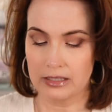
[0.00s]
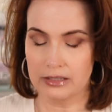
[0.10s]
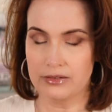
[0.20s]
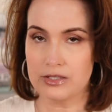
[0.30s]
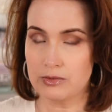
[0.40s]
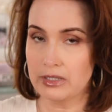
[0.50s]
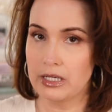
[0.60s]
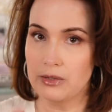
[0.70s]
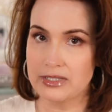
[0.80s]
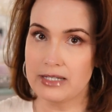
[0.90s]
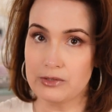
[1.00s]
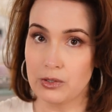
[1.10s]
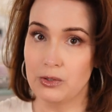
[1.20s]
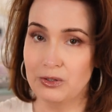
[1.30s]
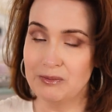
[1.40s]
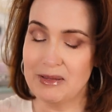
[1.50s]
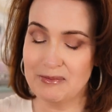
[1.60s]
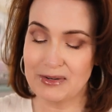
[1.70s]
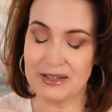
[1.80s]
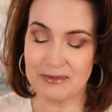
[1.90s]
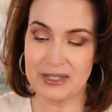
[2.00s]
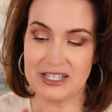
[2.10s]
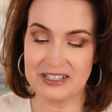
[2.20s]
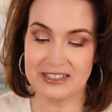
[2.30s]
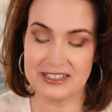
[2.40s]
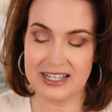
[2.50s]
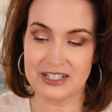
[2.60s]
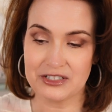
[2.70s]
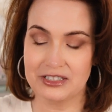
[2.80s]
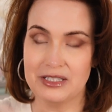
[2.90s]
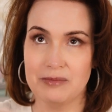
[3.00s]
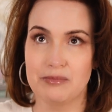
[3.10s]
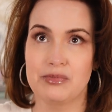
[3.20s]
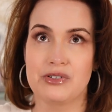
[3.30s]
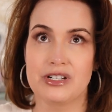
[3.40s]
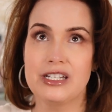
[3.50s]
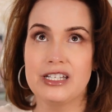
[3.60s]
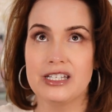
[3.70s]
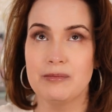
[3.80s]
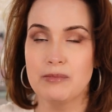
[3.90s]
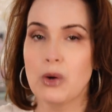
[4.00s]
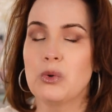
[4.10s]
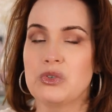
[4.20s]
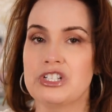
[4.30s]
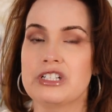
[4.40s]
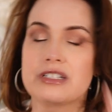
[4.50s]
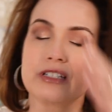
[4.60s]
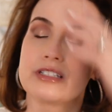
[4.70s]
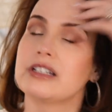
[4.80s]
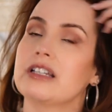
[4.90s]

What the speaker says: Now this one I always have to hold my breath because it's actually pretty potent.